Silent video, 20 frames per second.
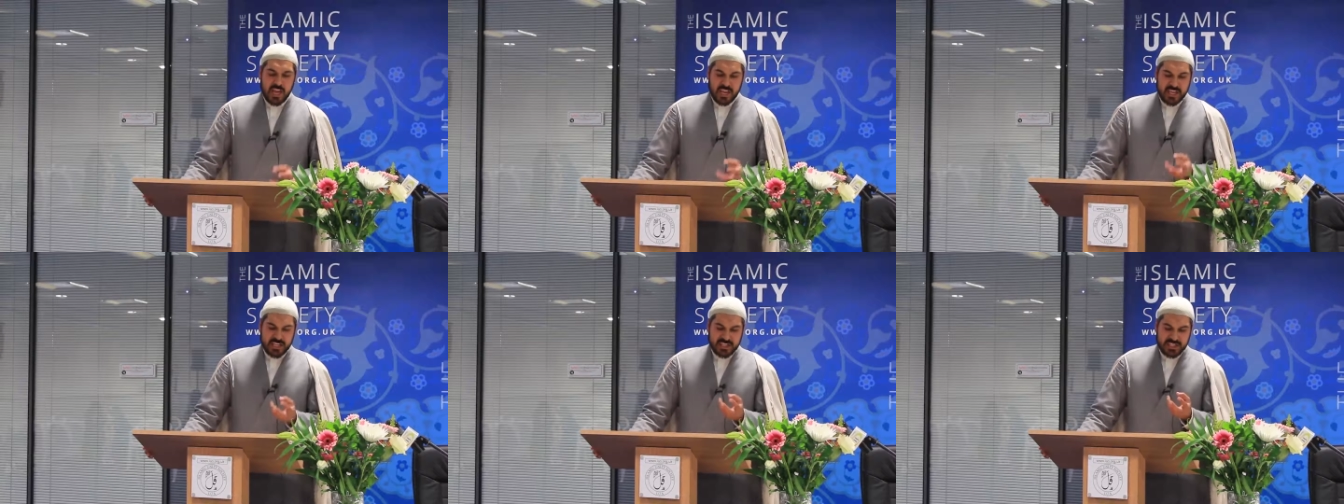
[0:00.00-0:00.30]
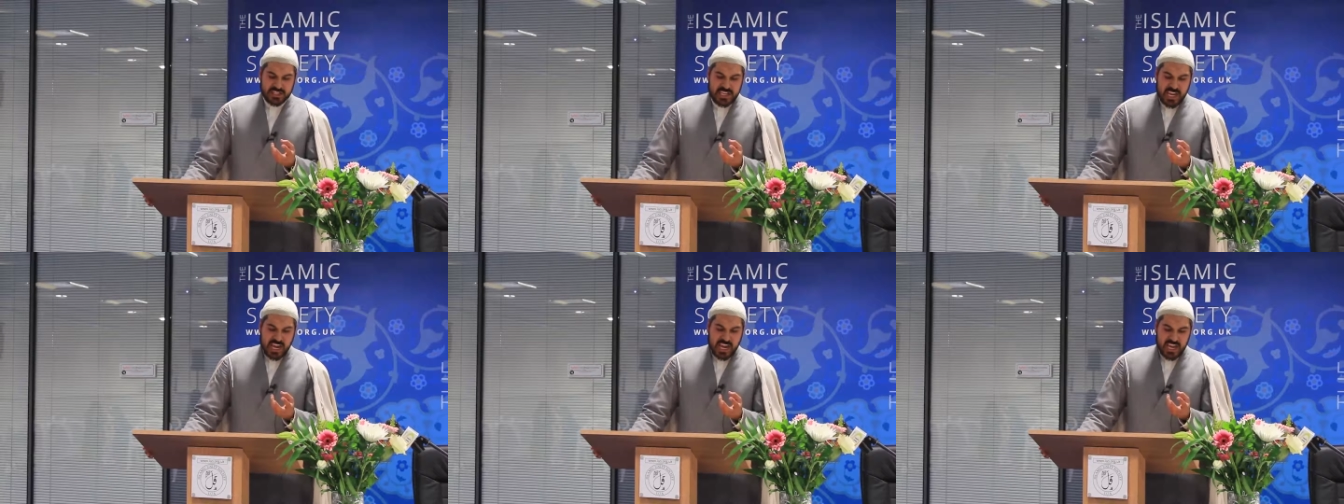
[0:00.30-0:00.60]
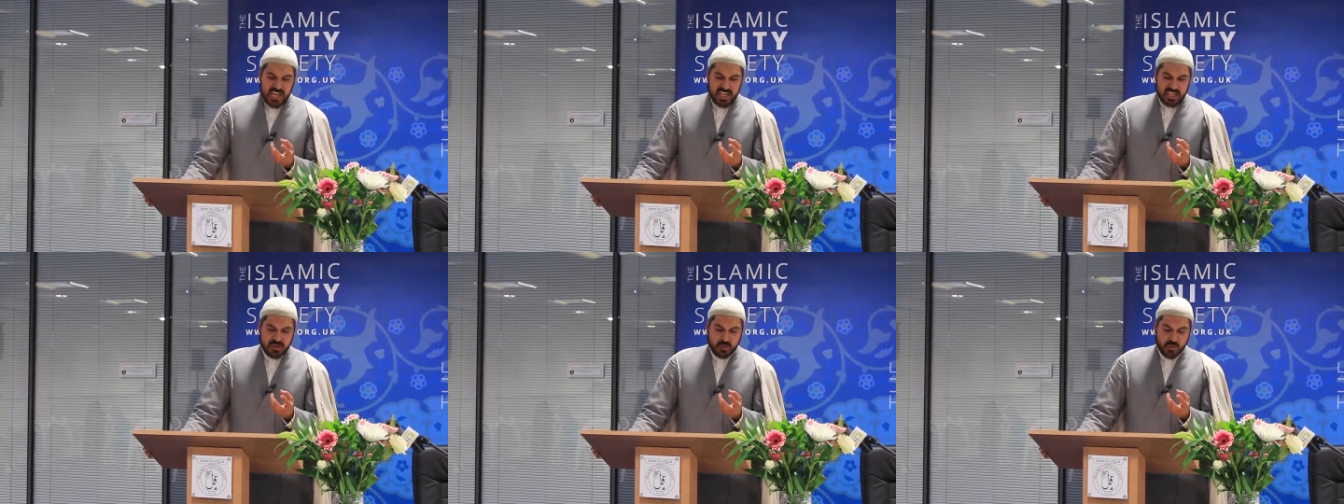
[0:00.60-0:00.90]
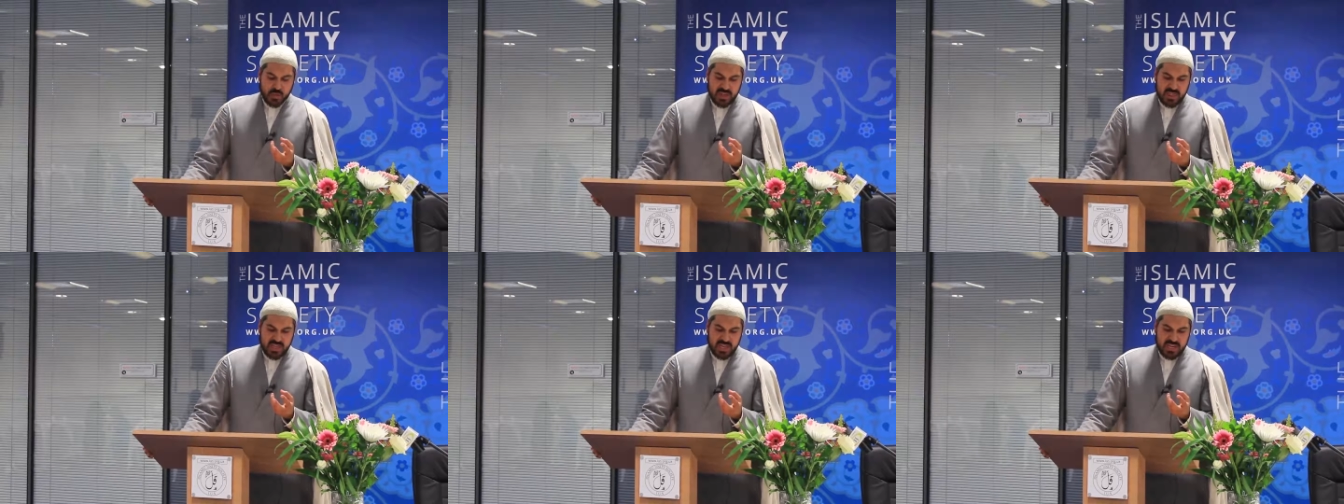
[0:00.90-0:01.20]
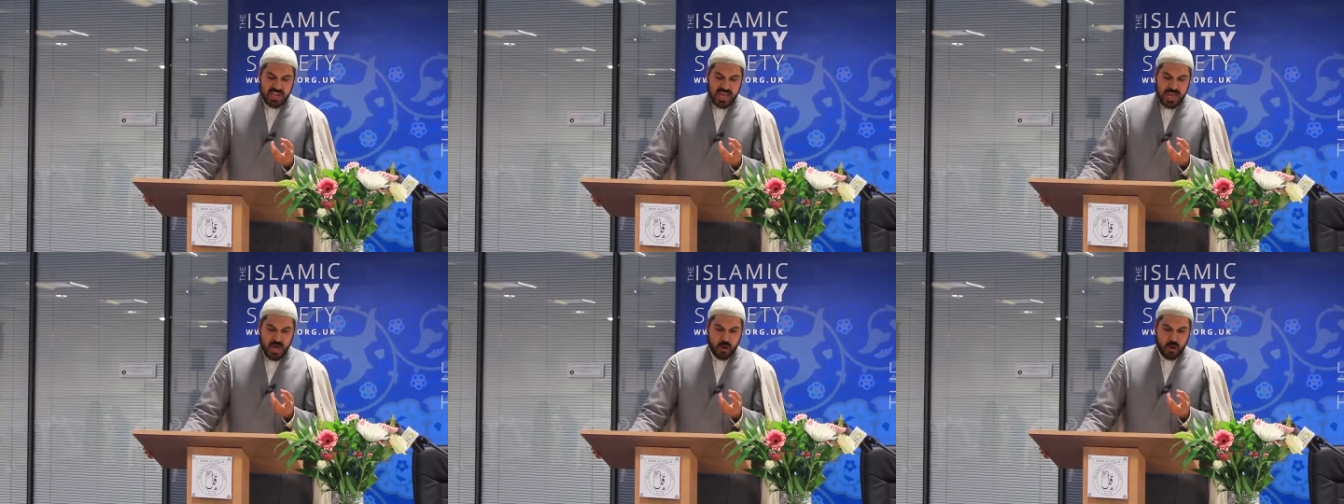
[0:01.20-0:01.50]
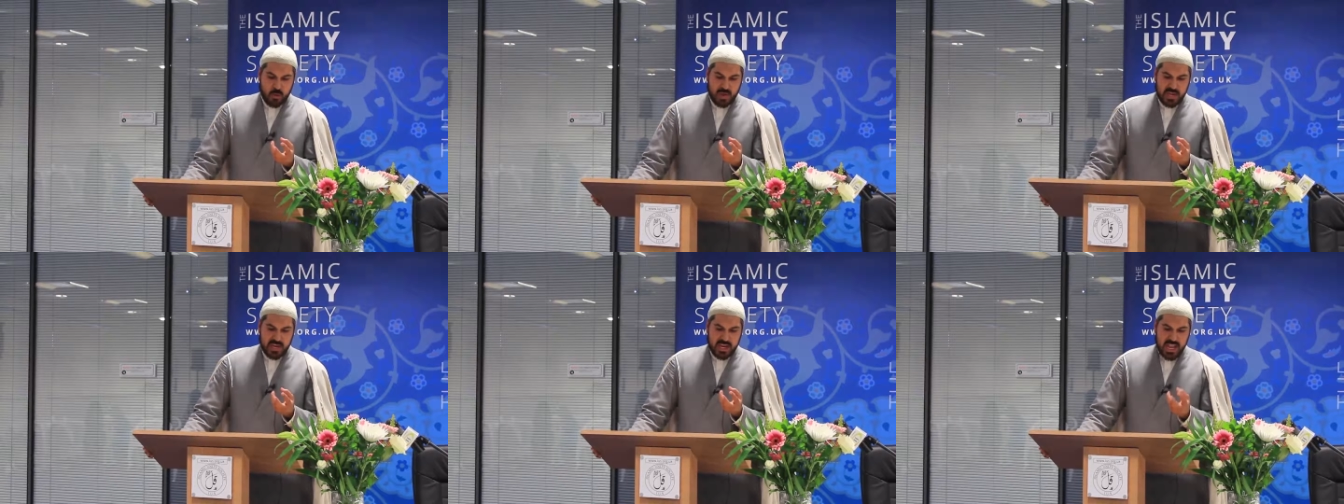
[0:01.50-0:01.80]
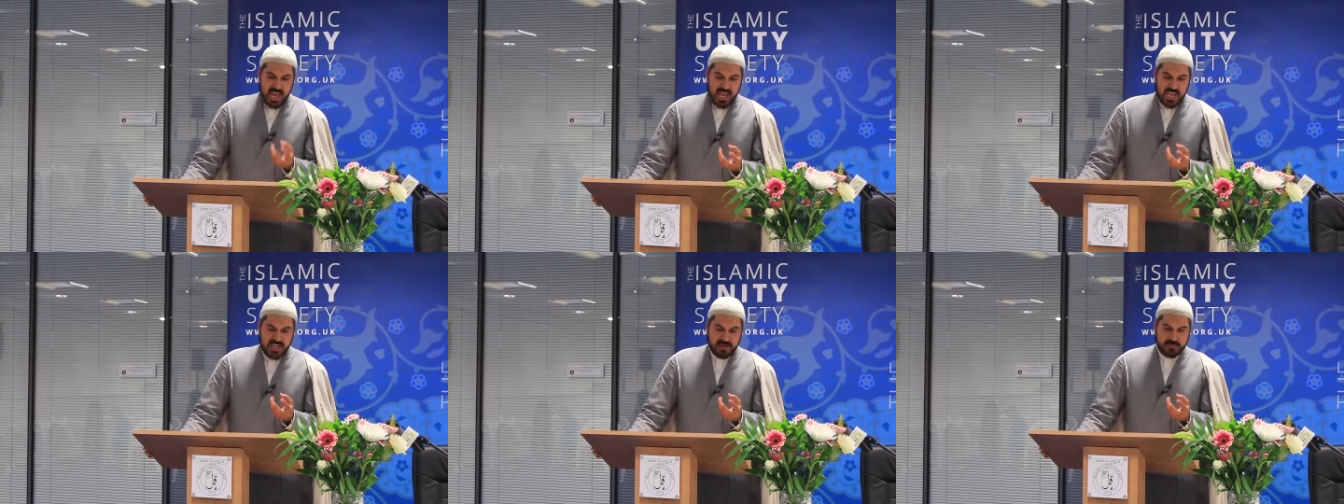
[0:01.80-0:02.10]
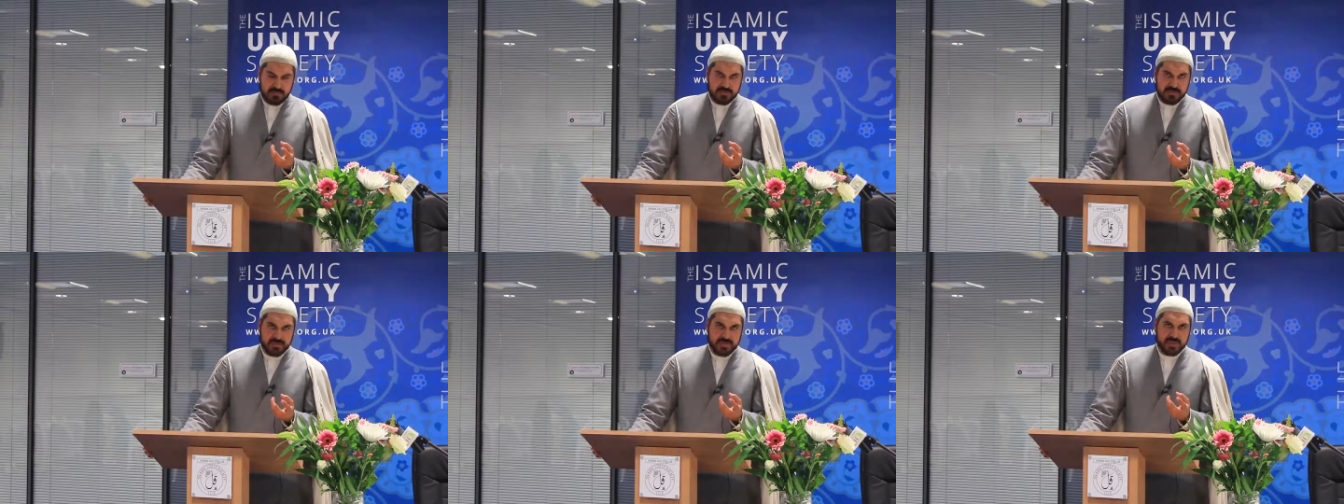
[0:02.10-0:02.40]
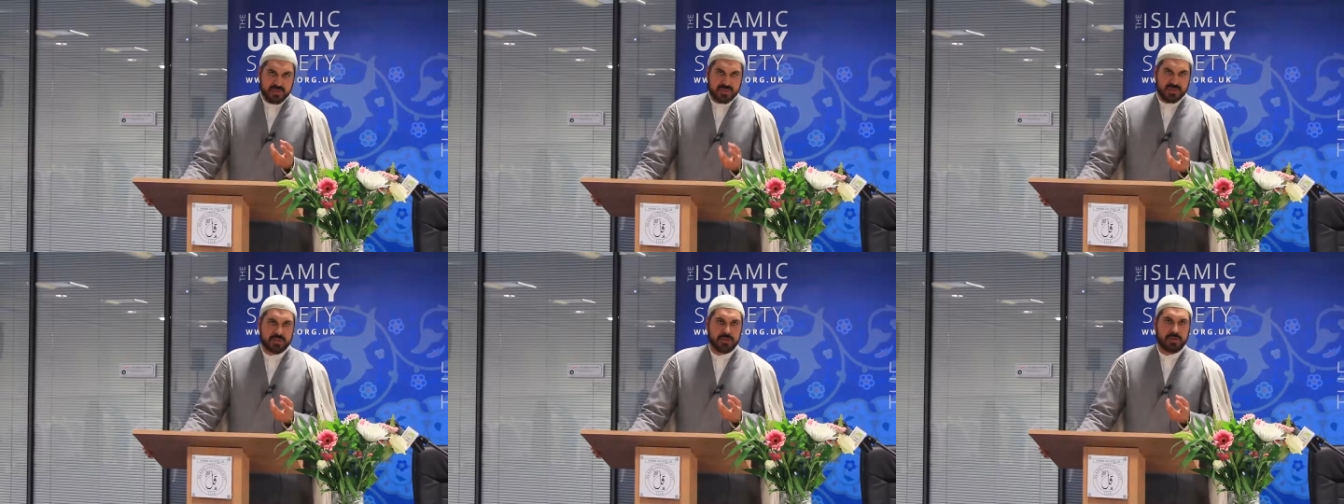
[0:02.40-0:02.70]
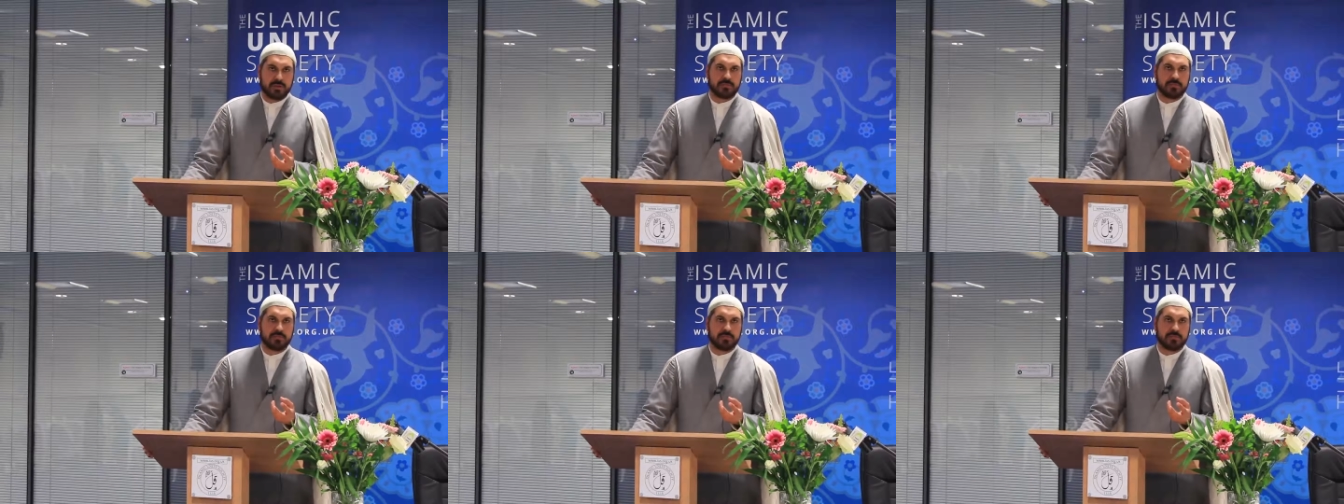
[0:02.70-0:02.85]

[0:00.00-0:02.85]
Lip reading: contained within our names.